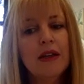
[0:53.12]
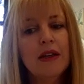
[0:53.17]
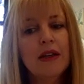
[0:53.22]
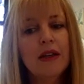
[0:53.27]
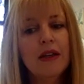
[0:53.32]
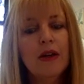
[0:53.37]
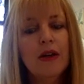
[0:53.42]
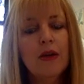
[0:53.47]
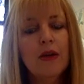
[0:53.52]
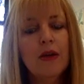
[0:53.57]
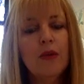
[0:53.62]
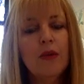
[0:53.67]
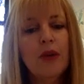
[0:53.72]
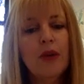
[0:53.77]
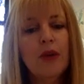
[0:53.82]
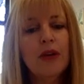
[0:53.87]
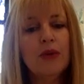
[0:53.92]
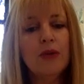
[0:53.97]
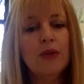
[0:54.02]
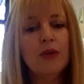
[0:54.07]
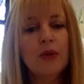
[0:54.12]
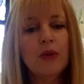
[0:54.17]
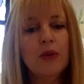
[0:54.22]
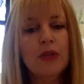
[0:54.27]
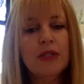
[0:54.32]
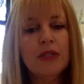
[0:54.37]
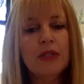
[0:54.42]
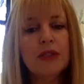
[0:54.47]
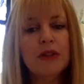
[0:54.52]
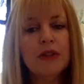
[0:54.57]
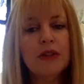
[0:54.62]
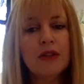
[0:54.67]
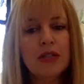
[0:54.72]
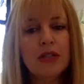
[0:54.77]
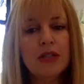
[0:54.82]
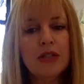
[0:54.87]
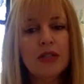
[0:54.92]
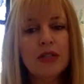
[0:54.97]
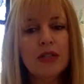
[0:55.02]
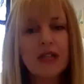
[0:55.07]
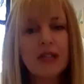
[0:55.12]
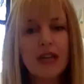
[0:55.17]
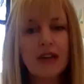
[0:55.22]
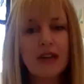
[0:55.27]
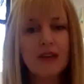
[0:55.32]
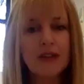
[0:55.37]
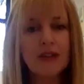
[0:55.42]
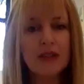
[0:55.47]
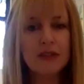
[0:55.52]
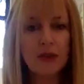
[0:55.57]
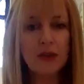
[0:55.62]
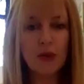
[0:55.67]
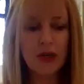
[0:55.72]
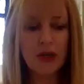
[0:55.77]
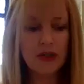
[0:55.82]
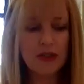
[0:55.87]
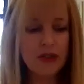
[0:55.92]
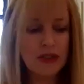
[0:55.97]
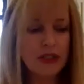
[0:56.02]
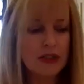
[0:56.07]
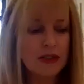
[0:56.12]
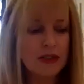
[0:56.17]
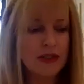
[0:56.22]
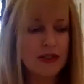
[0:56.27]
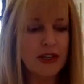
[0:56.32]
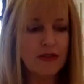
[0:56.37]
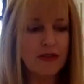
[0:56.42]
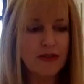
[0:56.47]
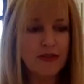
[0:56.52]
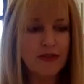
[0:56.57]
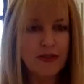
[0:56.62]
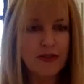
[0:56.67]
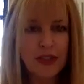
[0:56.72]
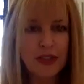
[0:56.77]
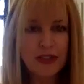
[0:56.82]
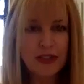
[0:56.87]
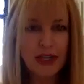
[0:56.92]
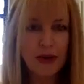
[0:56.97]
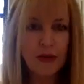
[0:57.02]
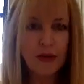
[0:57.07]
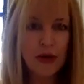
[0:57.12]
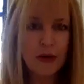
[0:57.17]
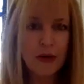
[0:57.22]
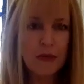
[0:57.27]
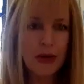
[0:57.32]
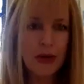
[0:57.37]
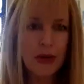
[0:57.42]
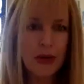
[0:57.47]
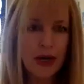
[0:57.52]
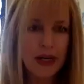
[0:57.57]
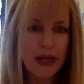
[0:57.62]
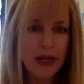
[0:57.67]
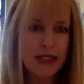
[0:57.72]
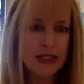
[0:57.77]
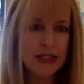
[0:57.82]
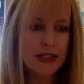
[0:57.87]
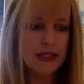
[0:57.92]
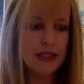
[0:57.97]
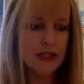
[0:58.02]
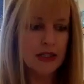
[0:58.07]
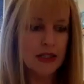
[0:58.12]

When we start to ask these questions that fuzz out our mind,